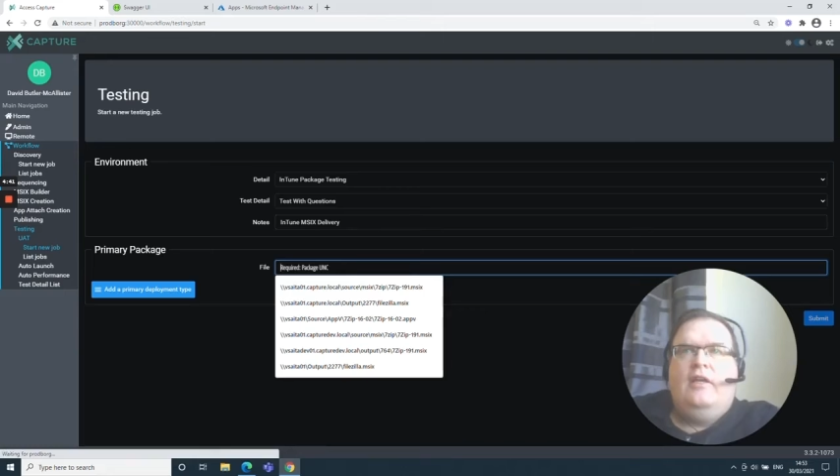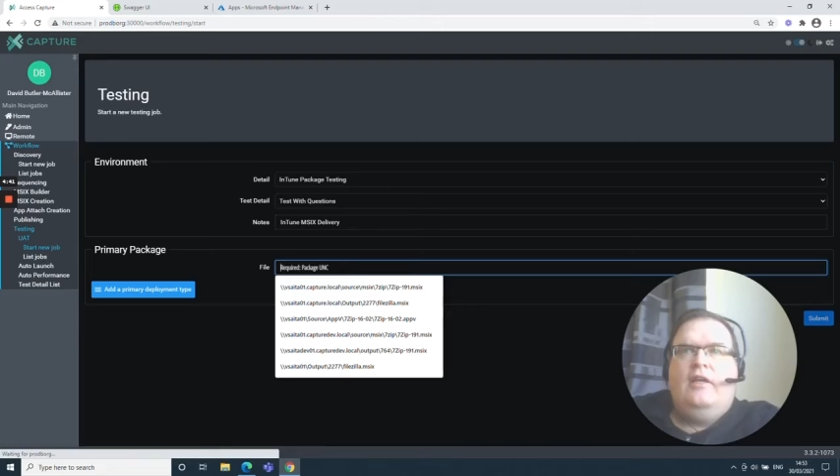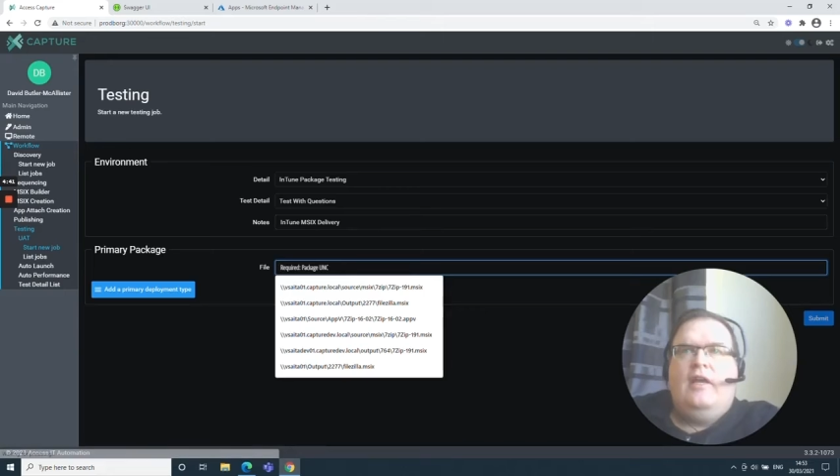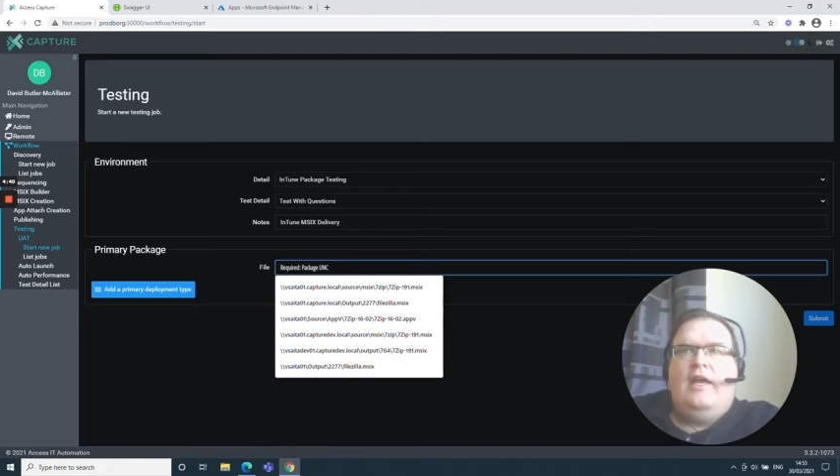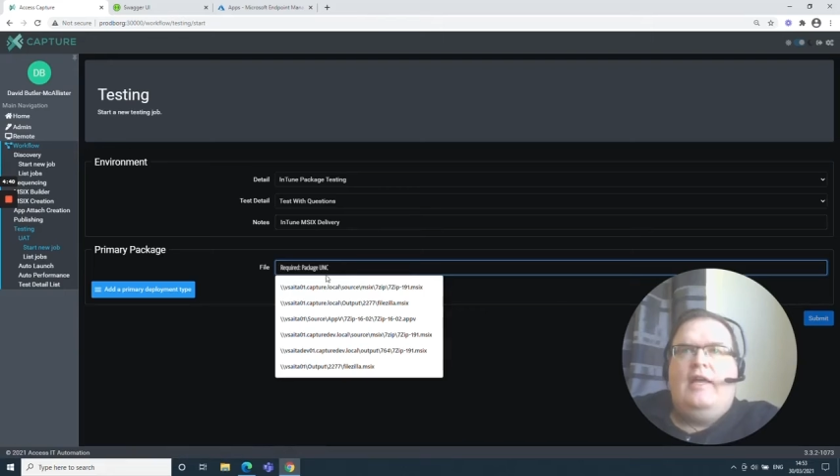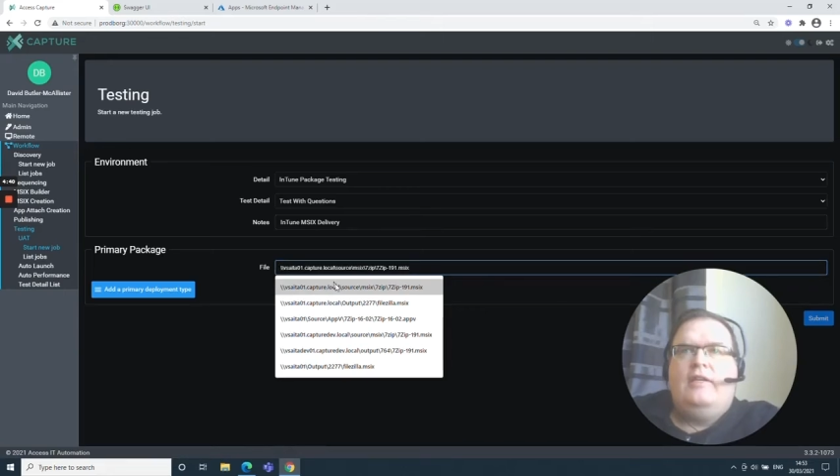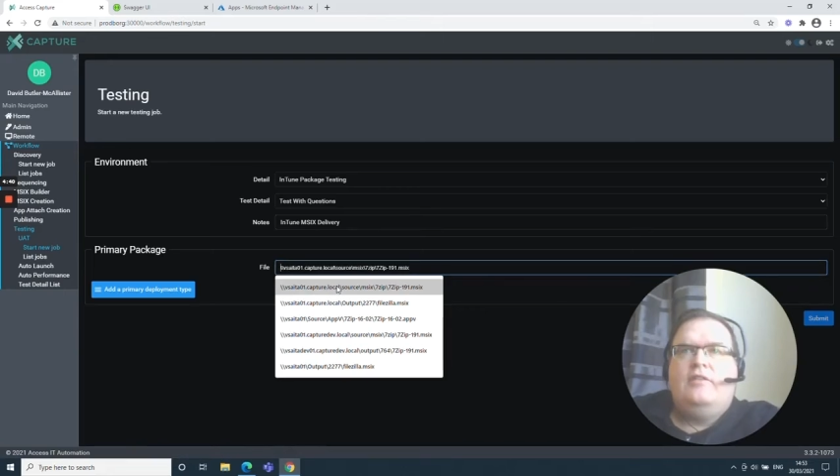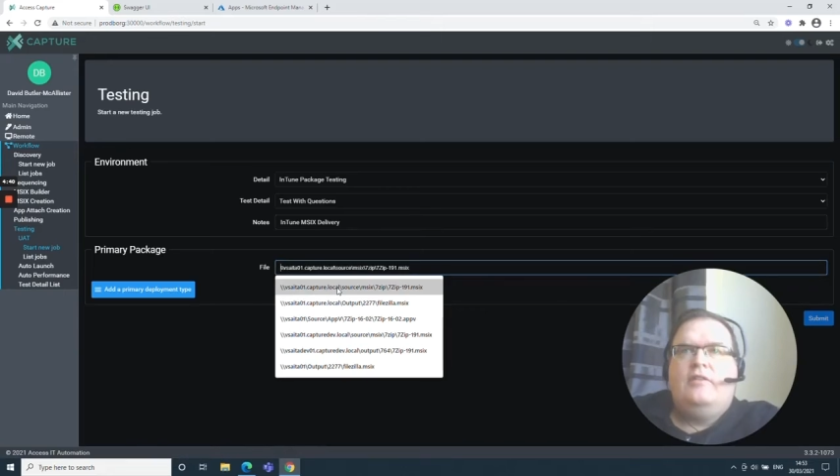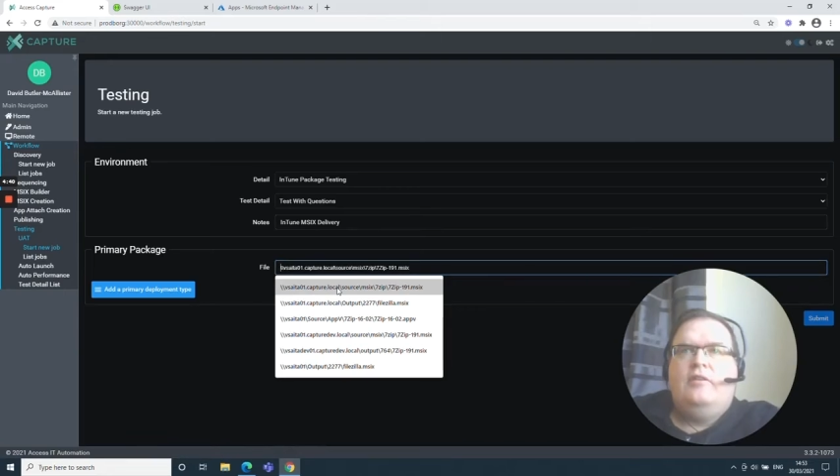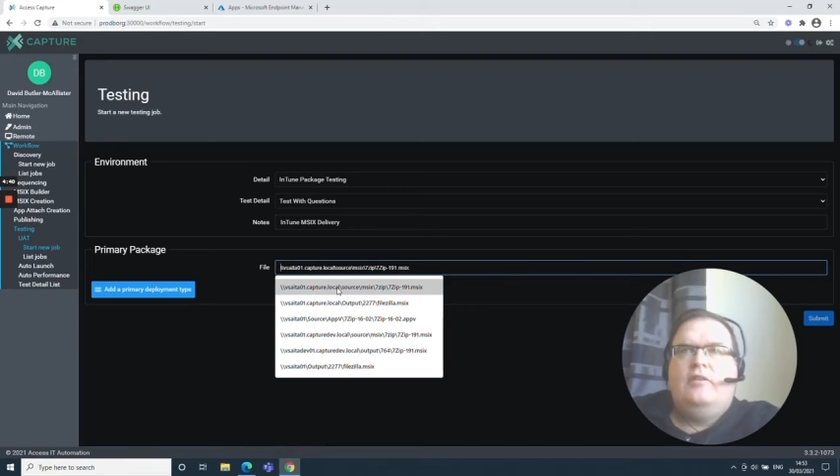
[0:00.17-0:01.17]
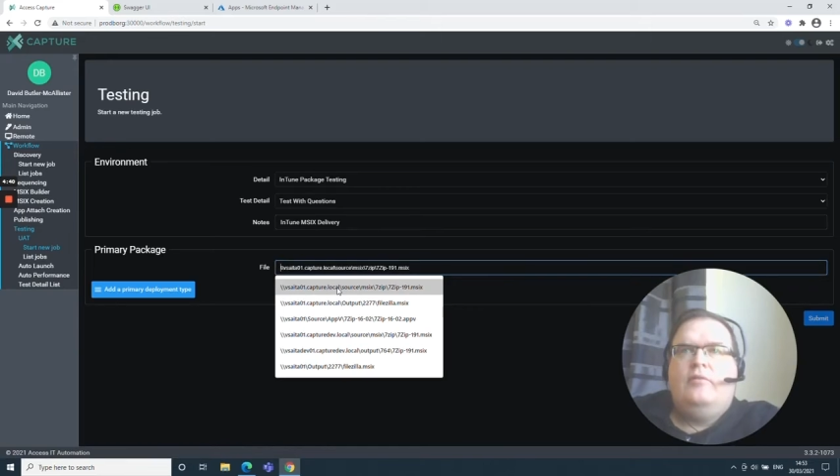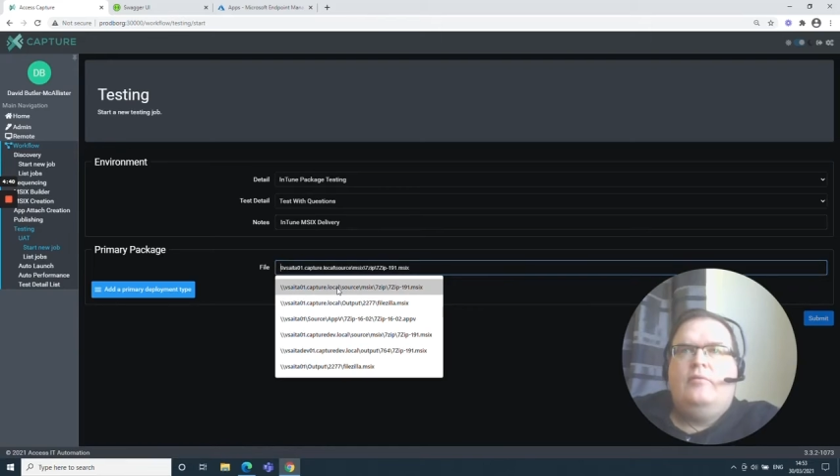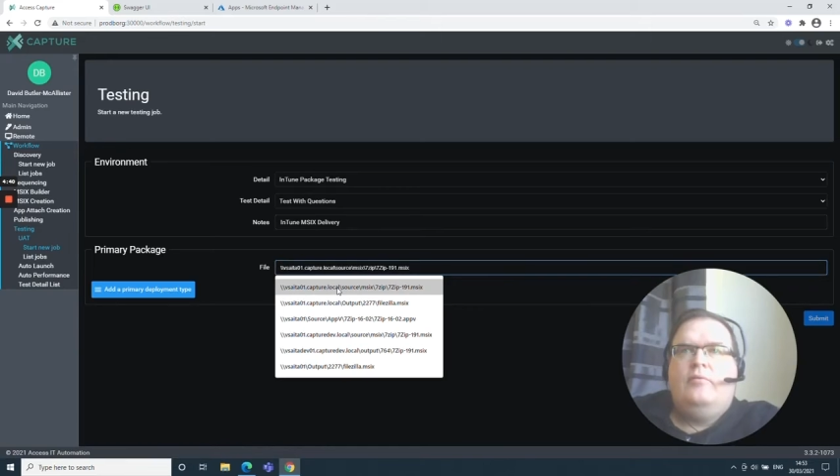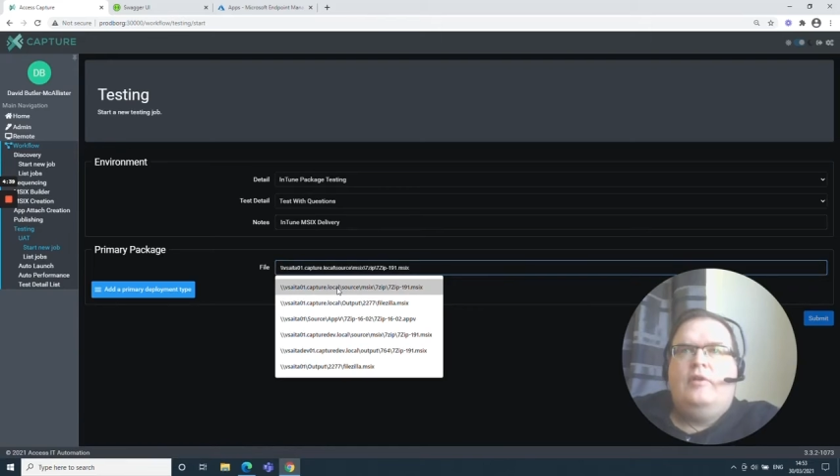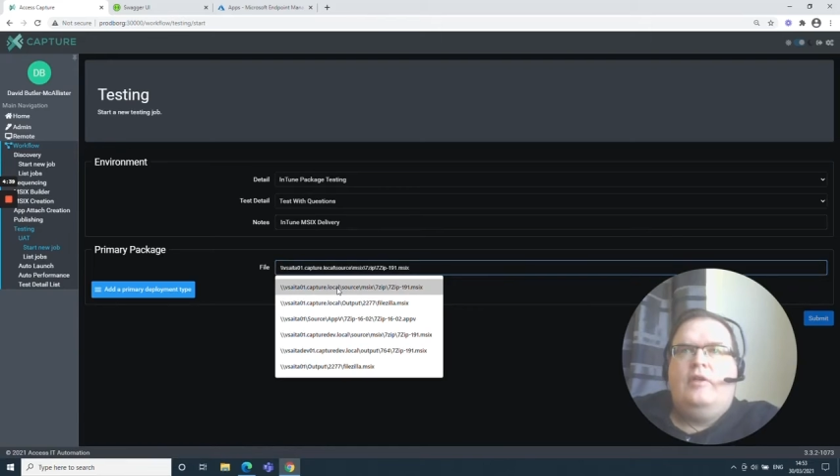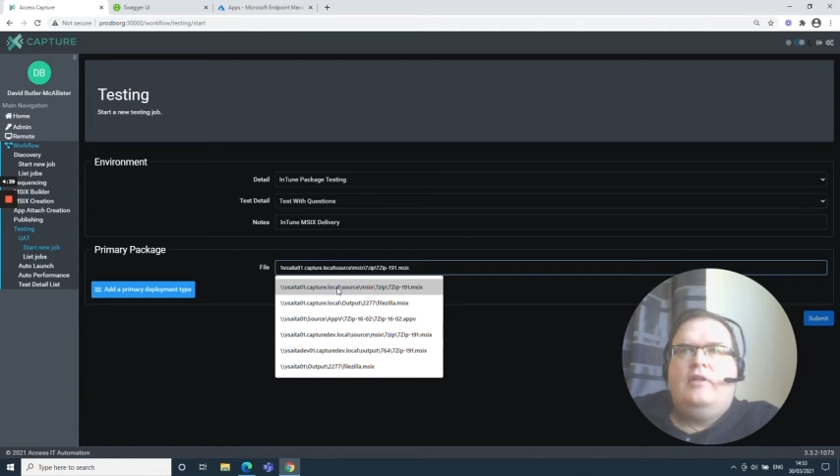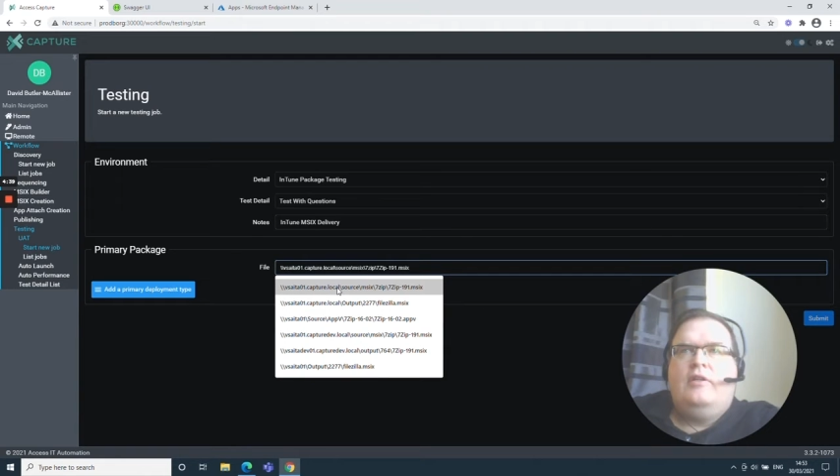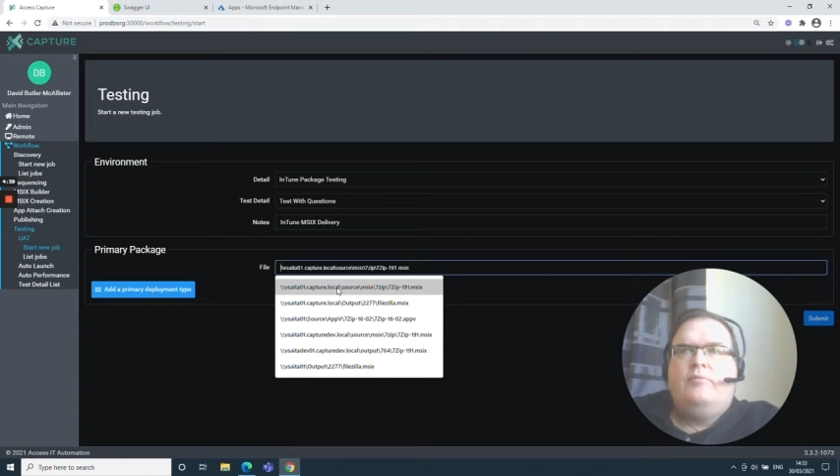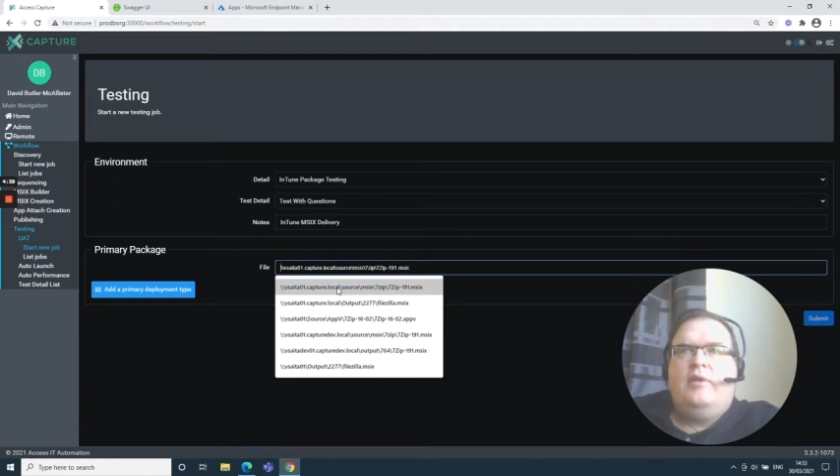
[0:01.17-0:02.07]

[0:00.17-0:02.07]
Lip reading: and we're going to